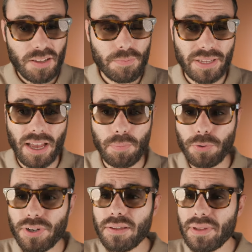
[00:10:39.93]
But yeah,
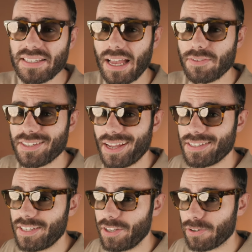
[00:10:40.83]
pretty big
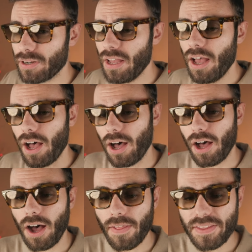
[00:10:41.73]
downsides here
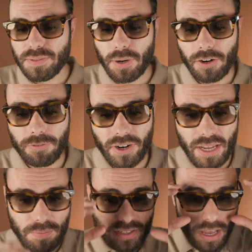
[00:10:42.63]
uh, on this pair of
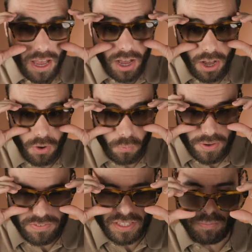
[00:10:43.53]
frames uh,
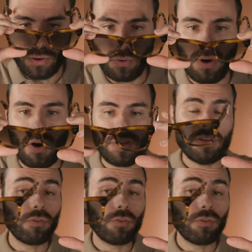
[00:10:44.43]
with the build quality.